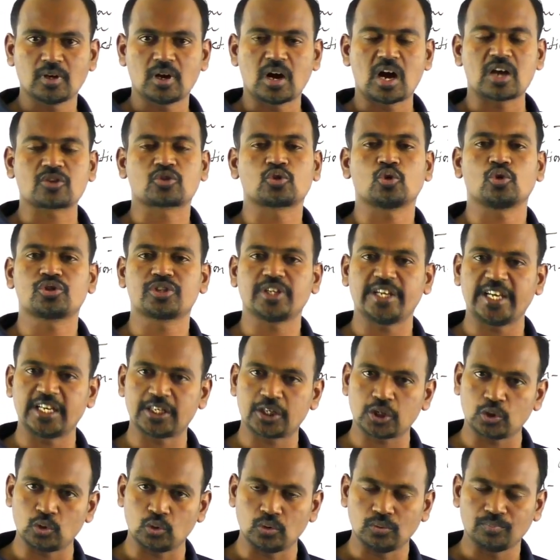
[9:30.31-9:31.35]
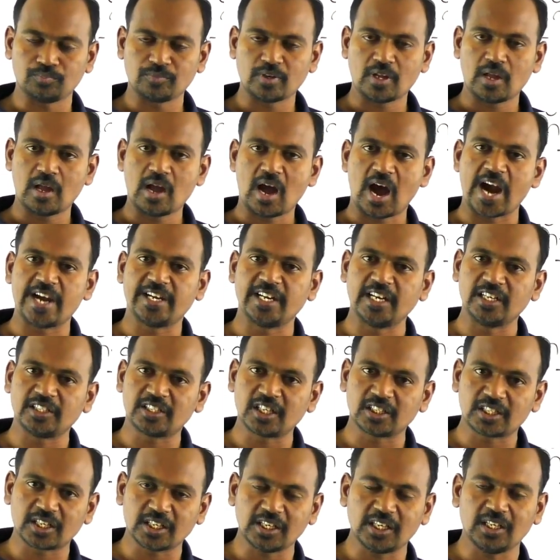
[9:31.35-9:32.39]
associative,
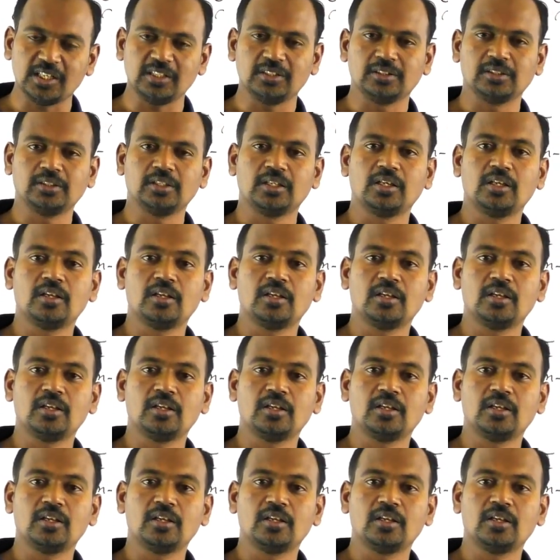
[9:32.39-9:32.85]
identity,